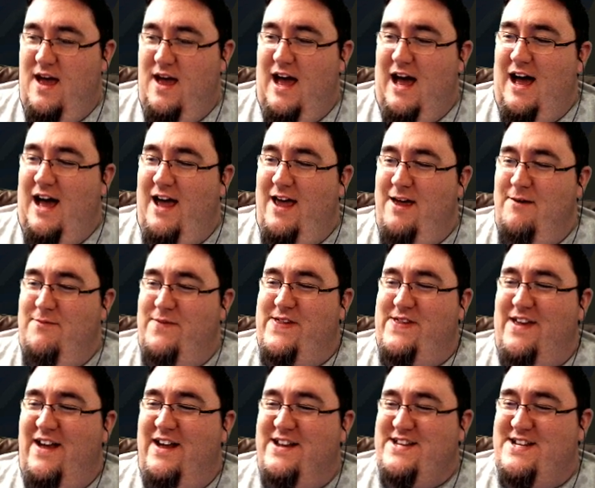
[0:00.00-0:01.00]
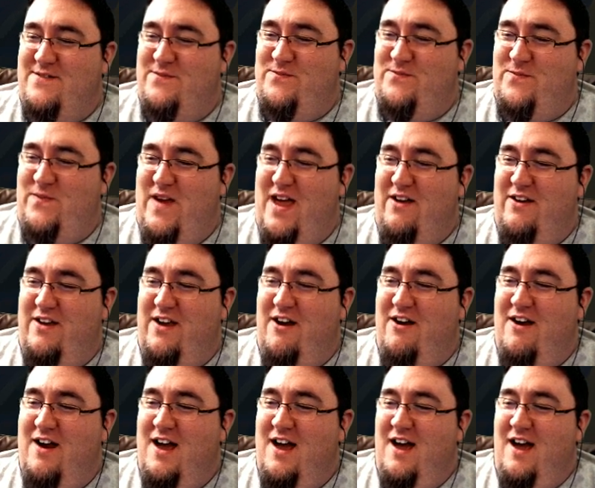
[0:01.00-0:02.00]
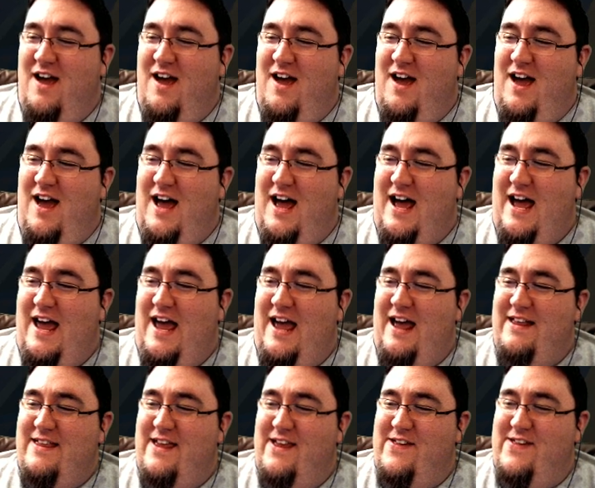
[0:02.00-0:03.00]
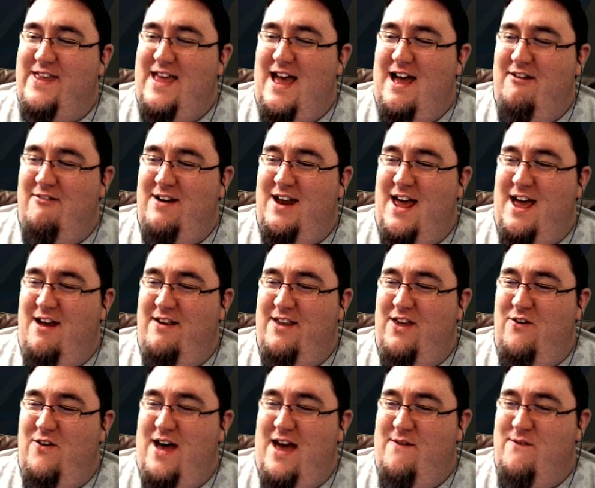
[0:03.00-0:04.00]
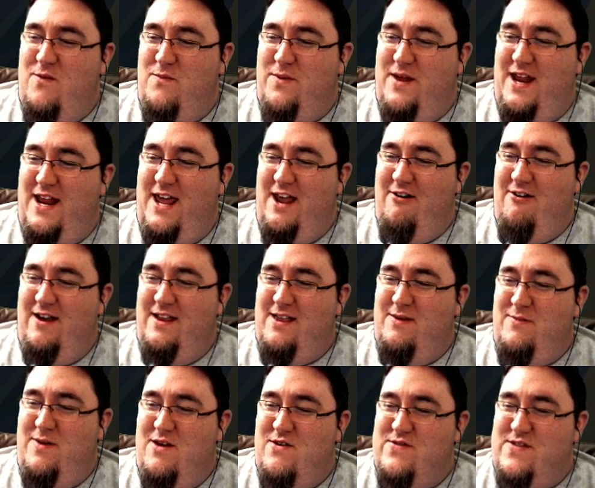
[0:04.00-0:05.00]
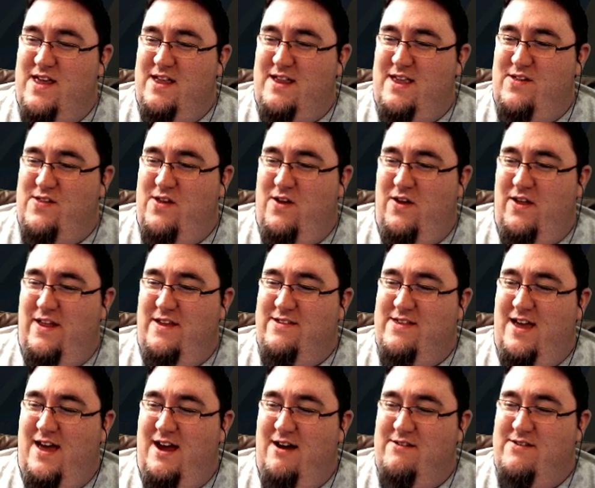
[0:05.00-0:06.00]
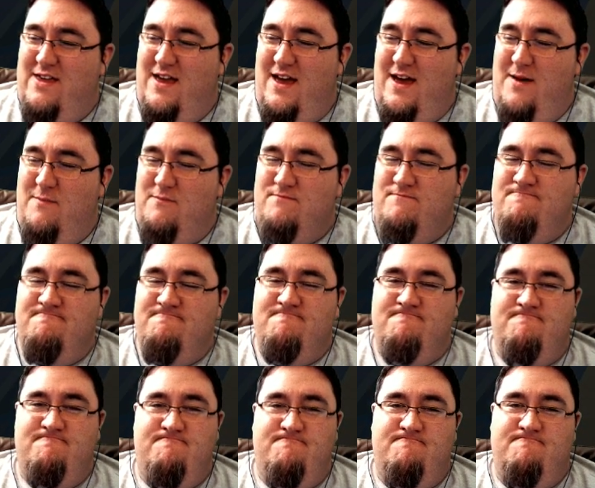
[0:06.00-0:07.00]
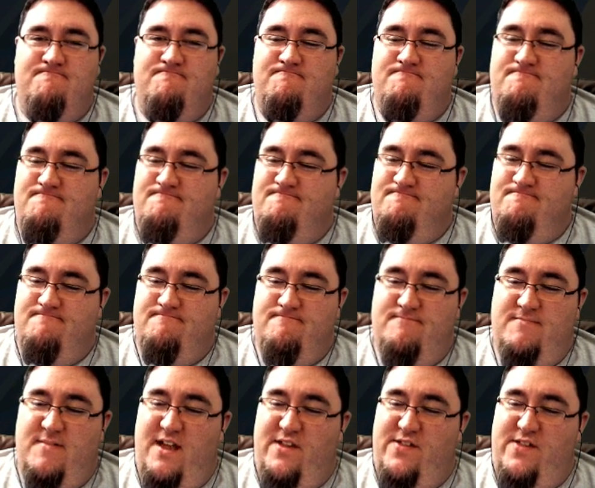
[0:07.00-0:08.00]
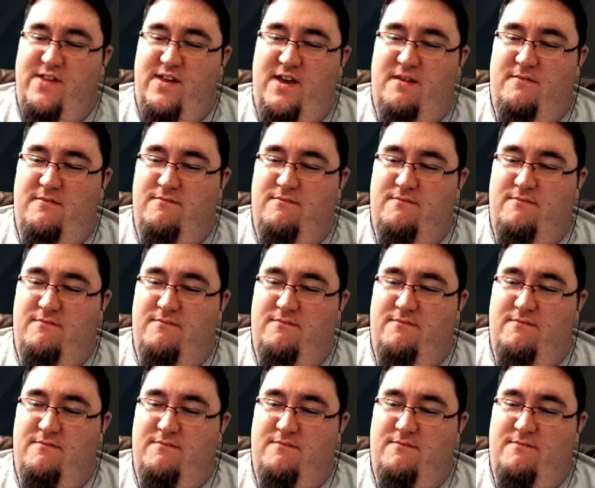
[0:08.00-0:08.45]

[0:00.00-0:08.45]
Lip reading: I am such a failure. I had the sound down. You haven't been hearing the music this whole entire time. That's it.